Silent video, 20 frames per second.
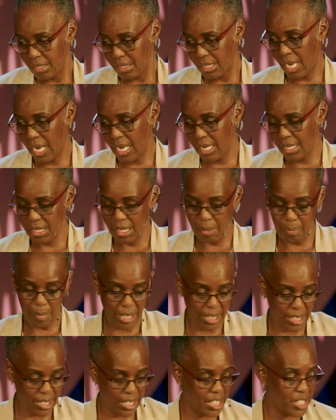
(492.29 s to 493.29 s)
had the
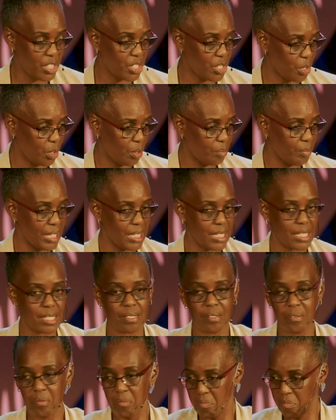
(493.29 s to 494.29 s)
monthly
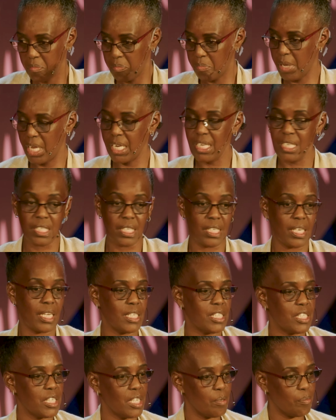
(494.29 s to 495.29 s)
installments, paid in
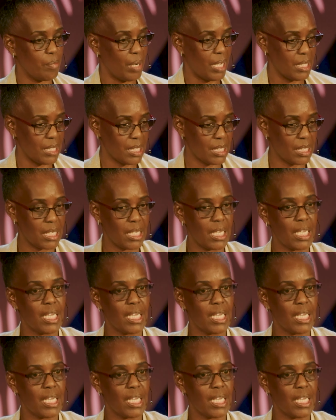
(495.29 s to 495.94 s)
18 months,